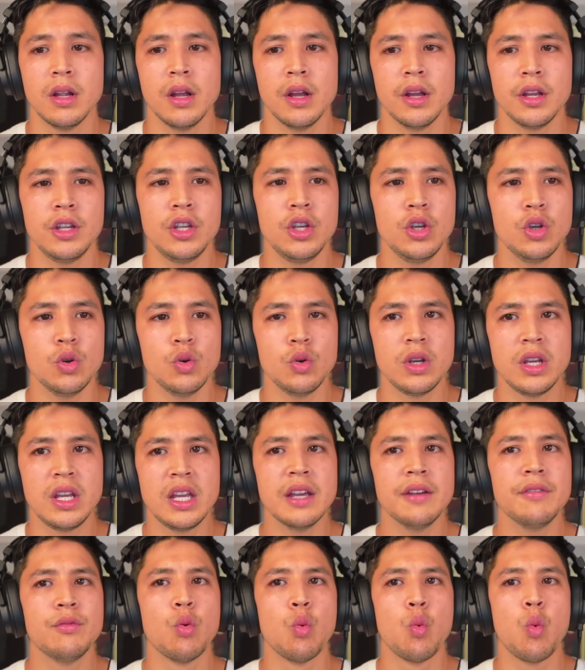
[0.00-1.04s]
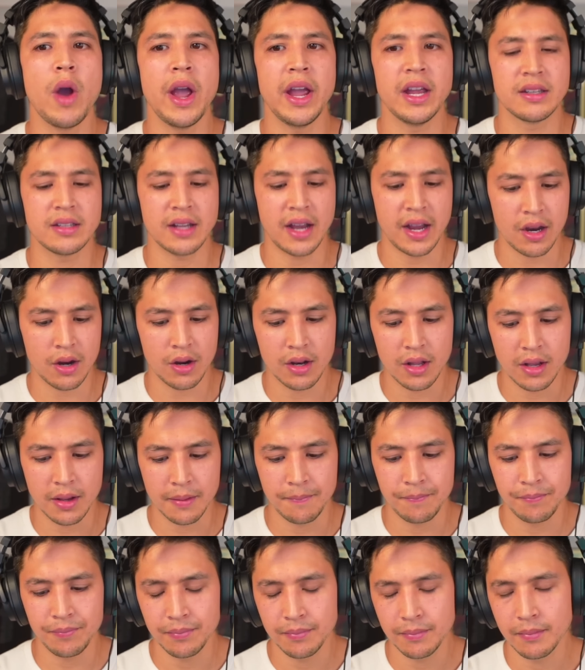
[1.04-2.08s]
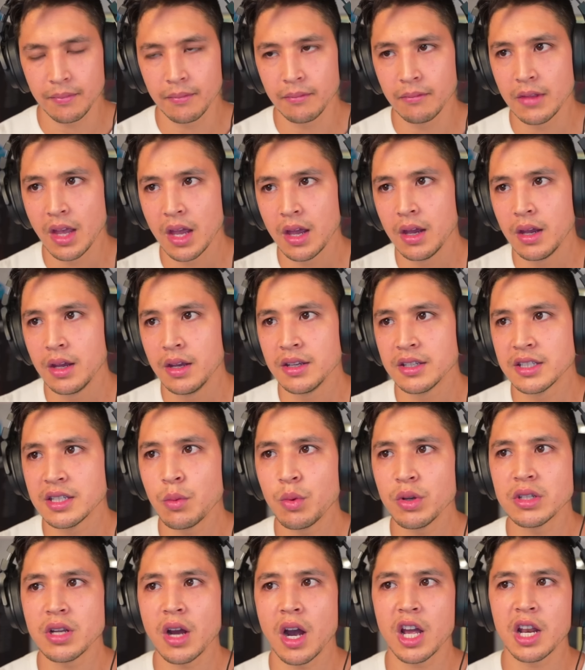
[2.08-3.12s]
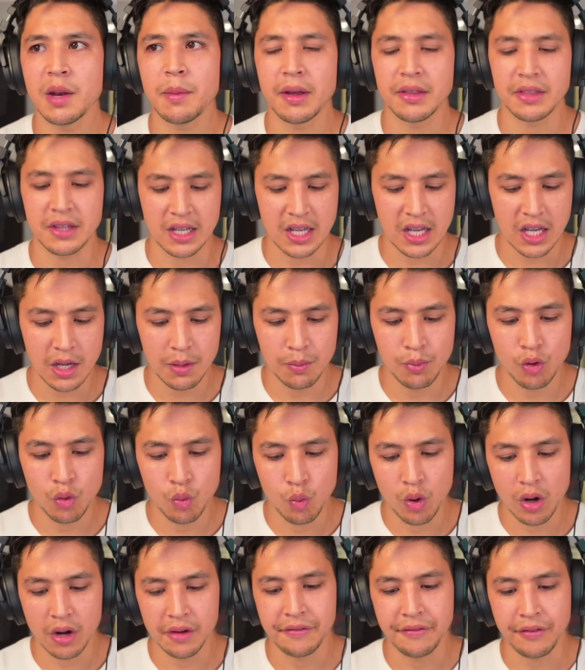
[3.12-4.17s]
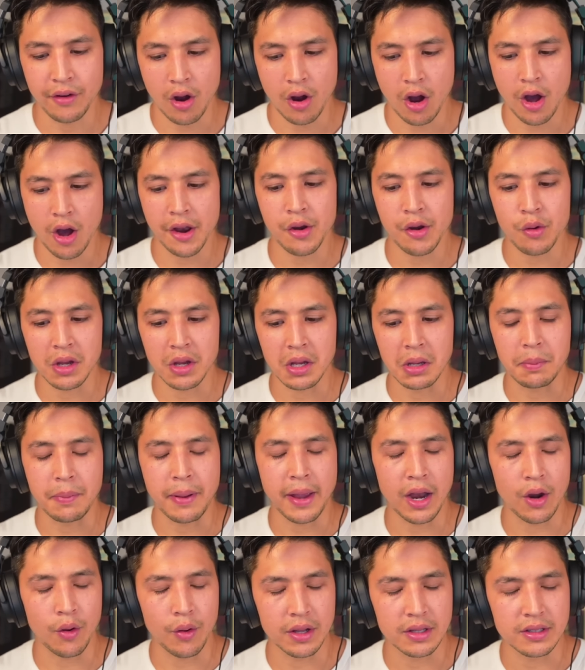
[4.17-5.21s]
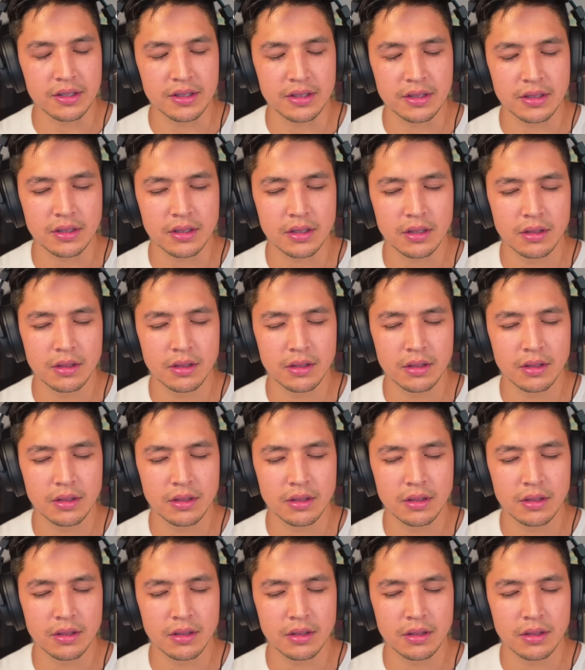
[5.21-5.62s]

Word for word: You give weight. I heard someone talking about the Hebrew word for honoring parents.